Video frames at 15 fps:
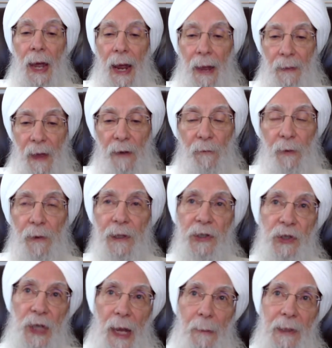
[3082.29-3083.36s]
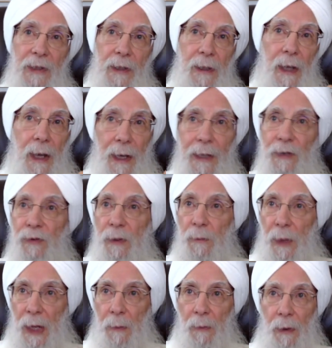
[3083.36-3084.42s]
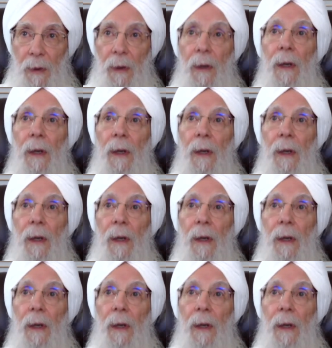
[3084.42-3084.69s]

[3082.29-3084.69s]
And then for this JAMA Psychiatry paper,